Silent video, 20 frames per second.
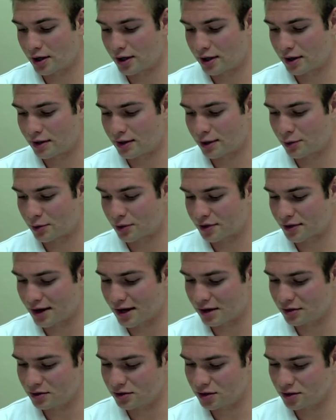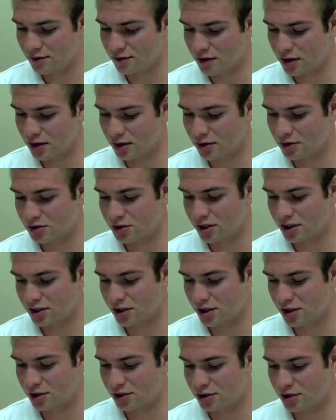There were thousands of colors and
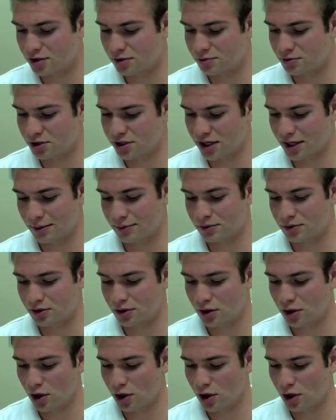hundreds of shapes.